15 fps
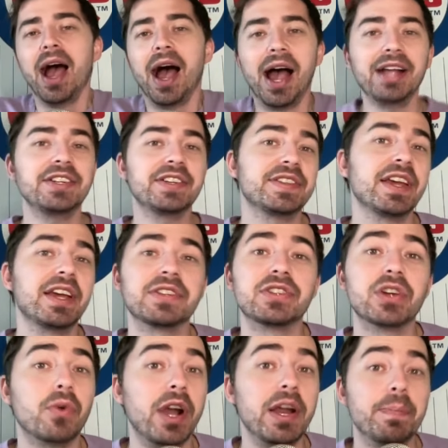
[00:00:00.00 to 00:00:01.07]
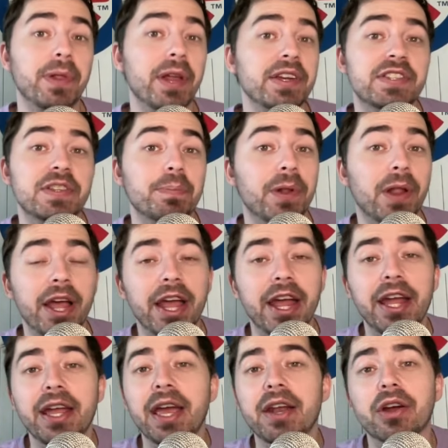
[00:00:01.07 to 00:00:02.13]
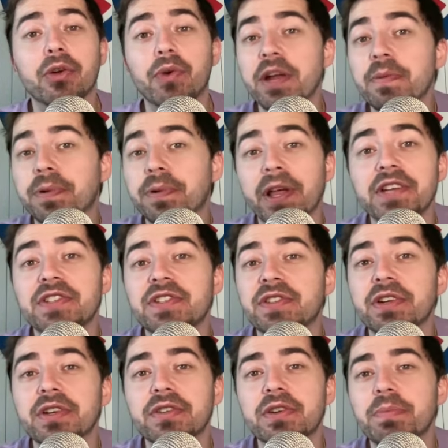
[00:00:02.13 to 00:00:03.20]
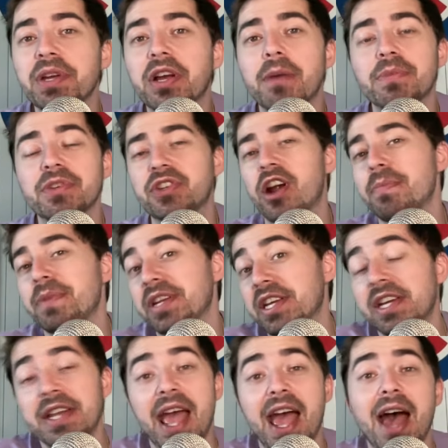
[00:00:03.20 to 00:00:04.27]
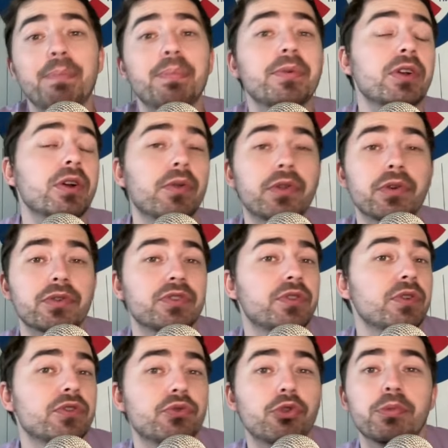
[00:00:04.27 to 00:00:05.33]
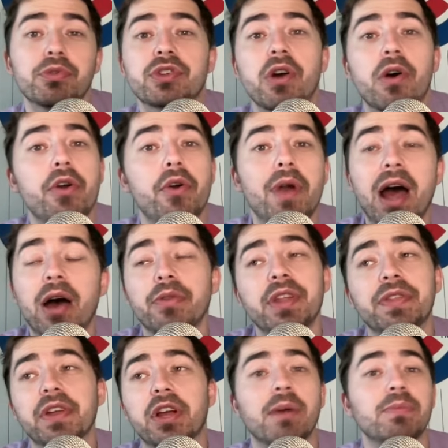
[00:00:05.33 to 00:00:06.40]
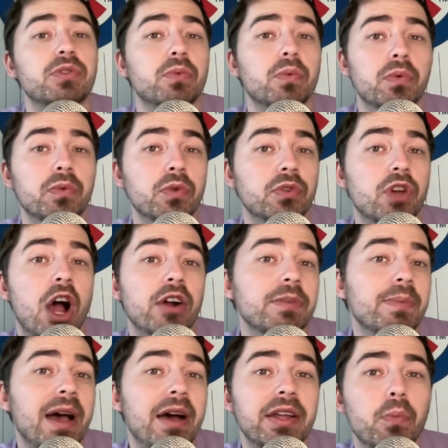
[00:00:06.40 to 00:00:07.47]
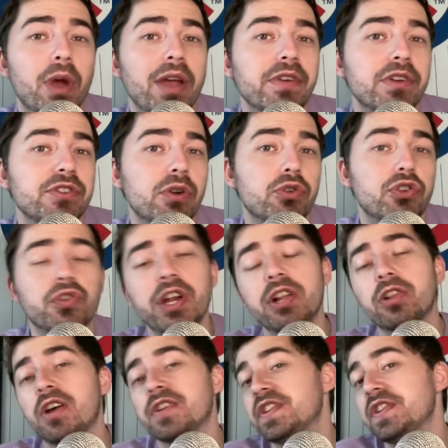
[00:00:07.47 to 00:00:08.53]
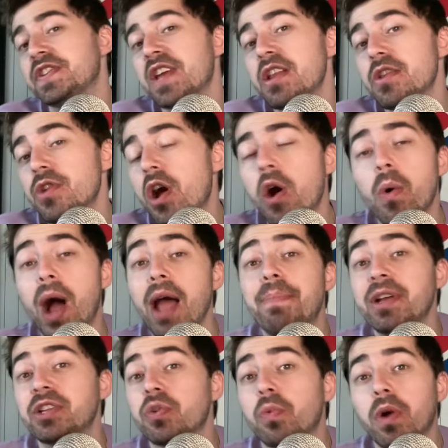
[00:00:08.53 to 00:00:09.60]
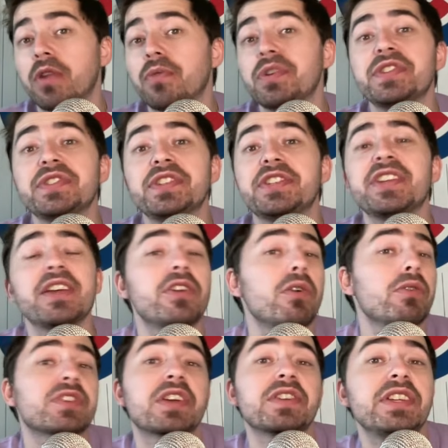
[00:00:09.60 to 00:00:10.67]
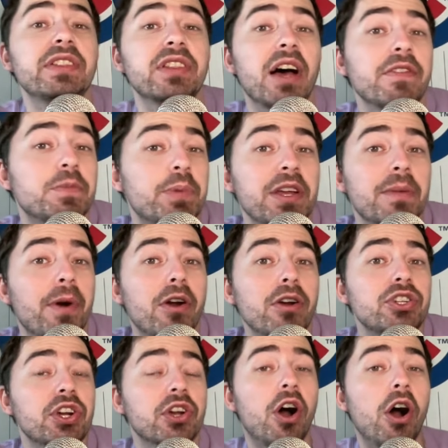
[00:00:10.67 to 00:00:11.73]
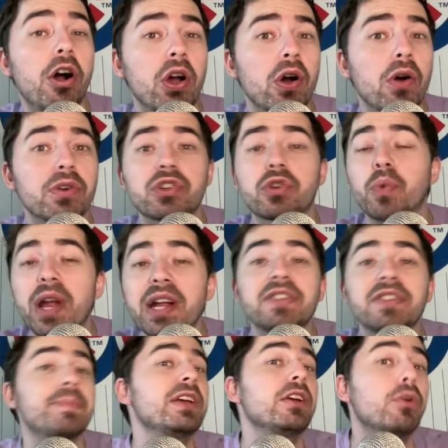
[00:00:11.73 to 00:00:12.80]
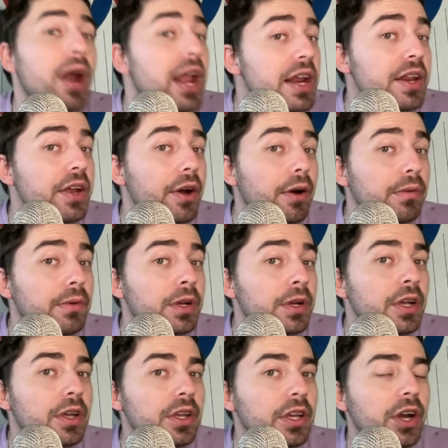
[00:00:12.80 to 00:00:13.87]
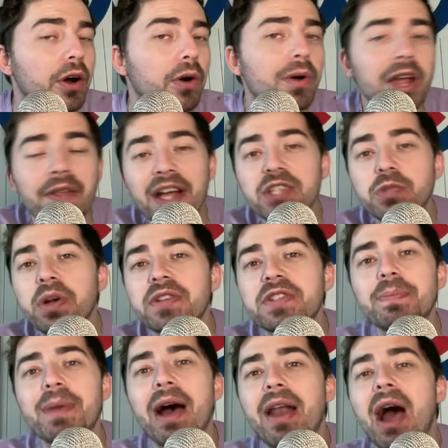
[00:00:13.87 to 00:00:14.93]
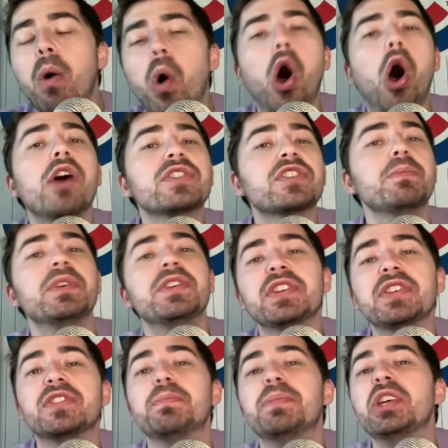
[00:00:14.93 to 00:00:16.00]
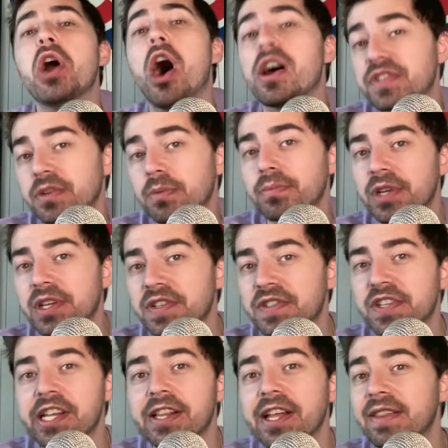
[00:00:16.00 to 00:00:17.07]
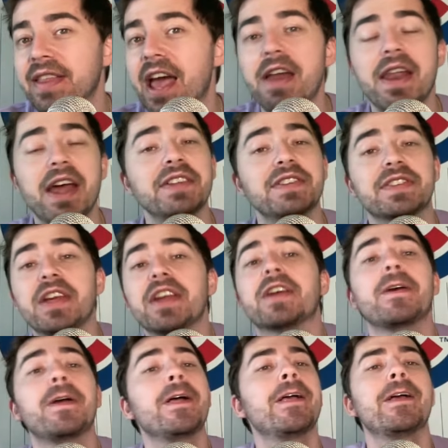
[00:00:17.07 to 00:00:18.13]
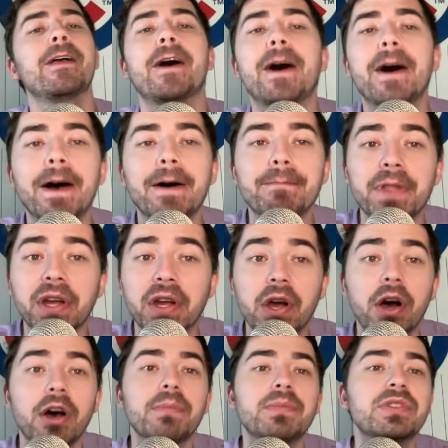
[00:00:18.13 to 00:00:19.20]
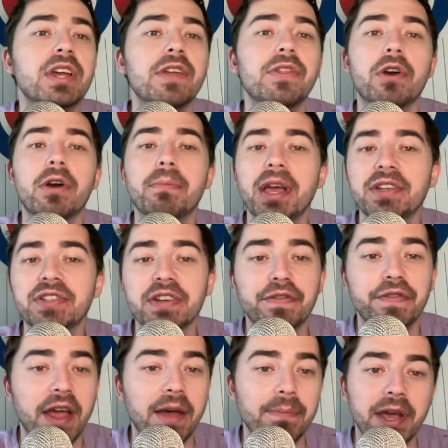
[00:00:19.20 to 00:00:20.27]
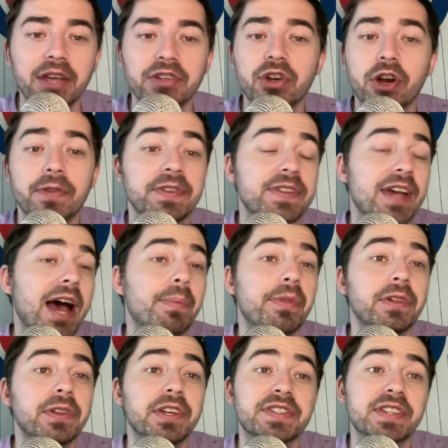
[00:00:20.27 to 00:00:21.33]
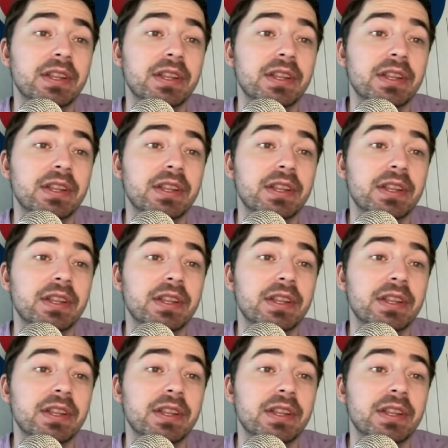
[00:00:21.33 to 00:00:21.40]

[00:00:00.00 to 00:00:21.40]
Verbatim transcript: I just think it's a great place to play and a great place to to become a star. I mean, Ian Happ, you know, there's there's rumors going around that the Cubs talked about him waving his no trade clause. He said no. I bet you one of the reasons he said no is because he loves being a part of Chicago. It's great to be great here. You know, that's what it's about. How awesome is it to be awesome in a city like that? And I just think um, the Cubs and their amazing fan base are at the top of the list.